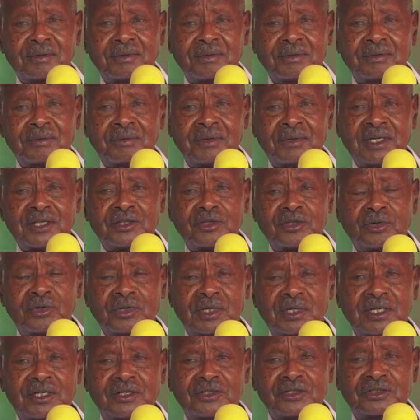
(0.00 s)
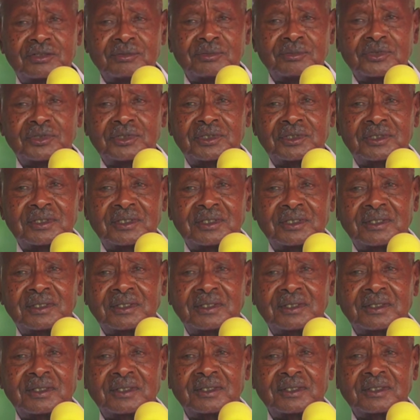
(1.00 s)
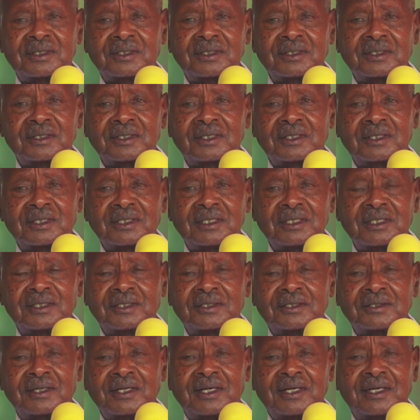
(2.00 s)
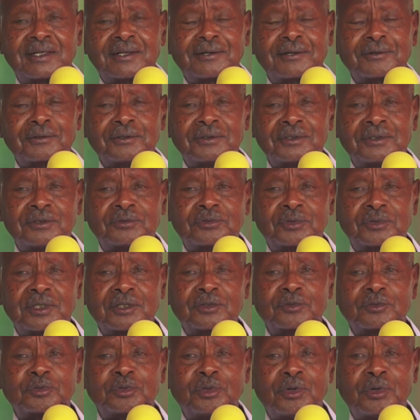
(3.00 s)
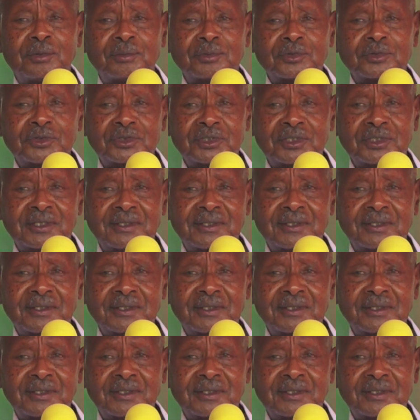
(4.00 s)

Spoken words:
where the organisms undergo different forms.